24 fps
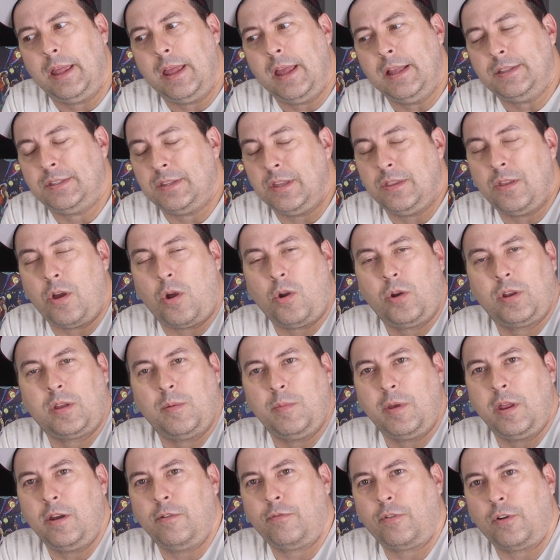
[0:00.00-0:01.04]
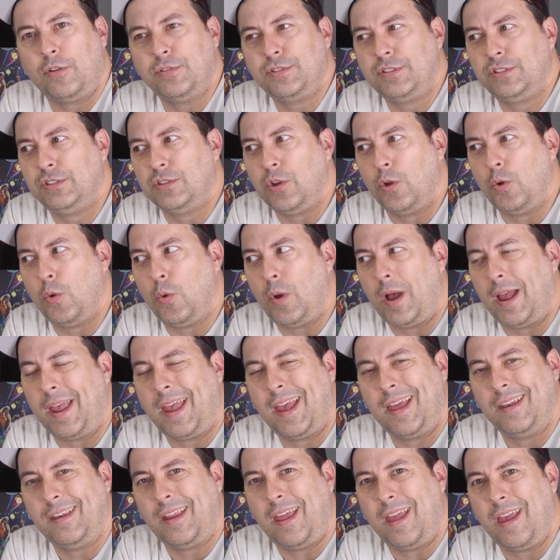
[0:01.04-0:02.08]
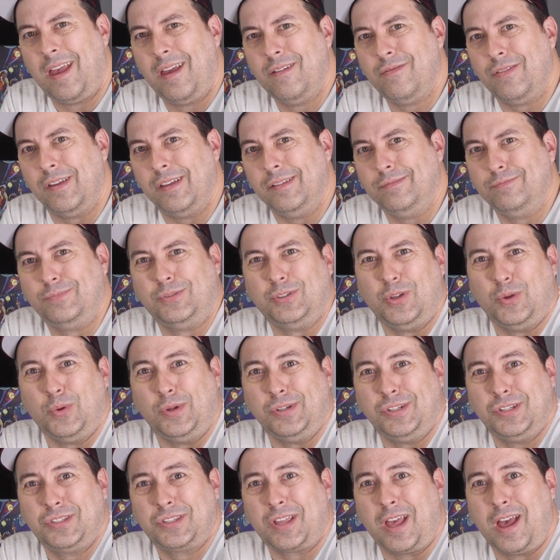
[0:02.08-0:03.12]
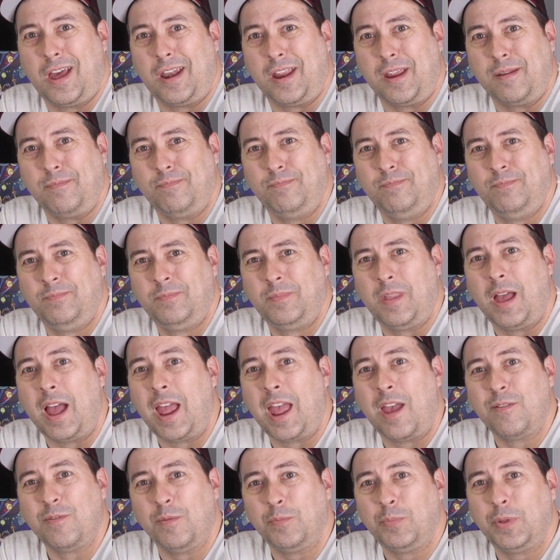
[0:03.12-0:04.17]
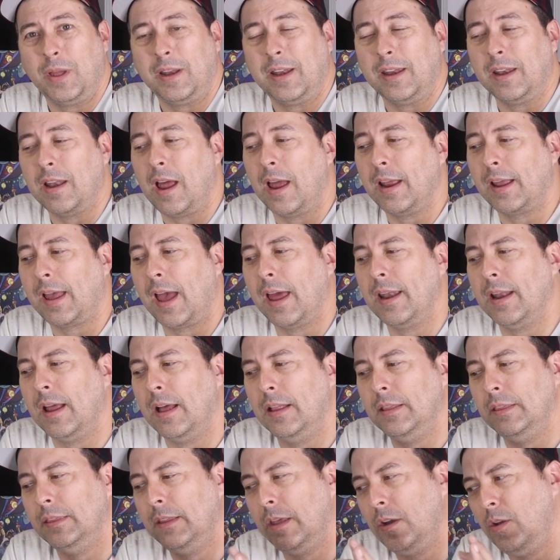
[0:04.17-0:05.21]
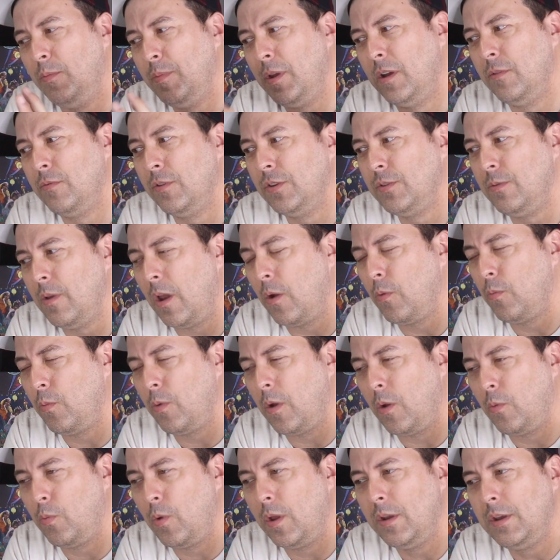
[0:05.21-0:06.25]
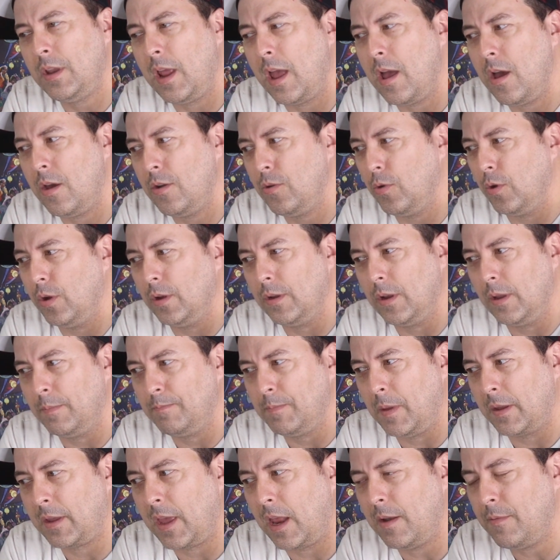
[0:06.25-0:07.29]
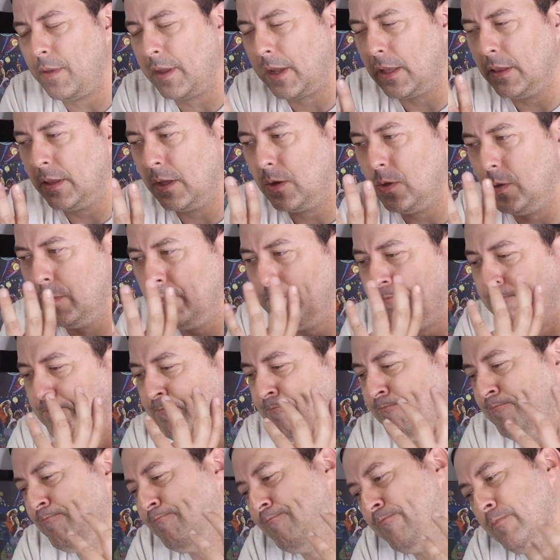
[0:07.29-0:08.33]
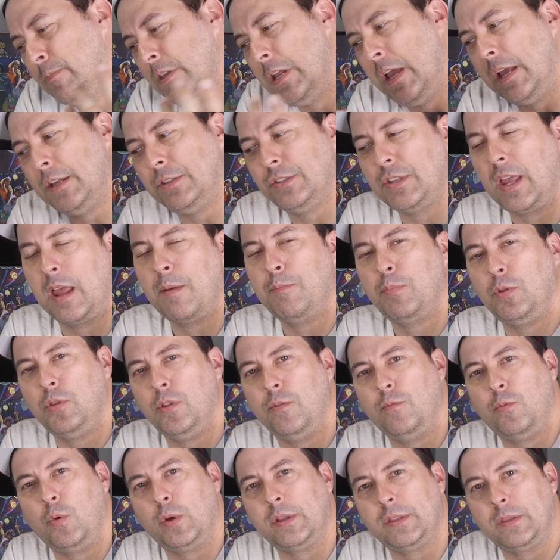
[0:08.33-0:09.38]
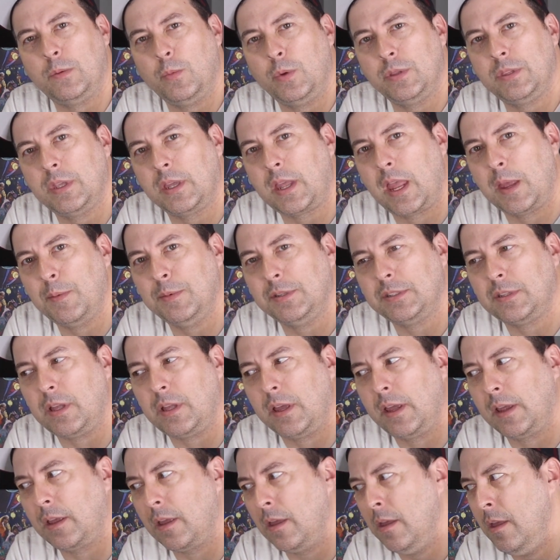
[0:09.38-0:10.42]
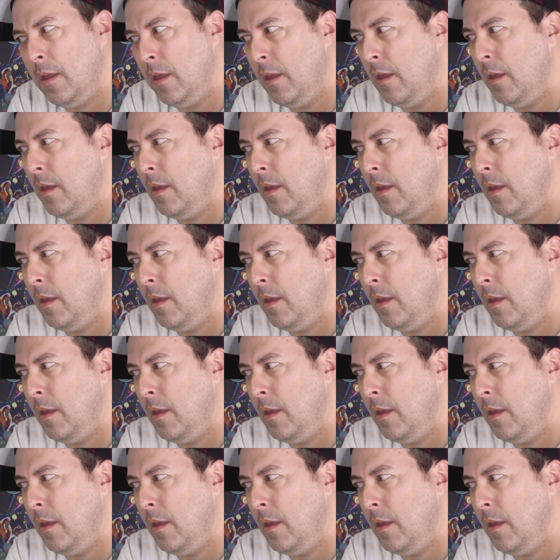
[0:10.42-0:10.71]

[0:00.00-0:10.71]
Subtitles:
It's in the Arkham universe, so I had to have it, so I just got it. I haven't played it. I got a little bit of a rundown or a kind of like a little example of what the game is like.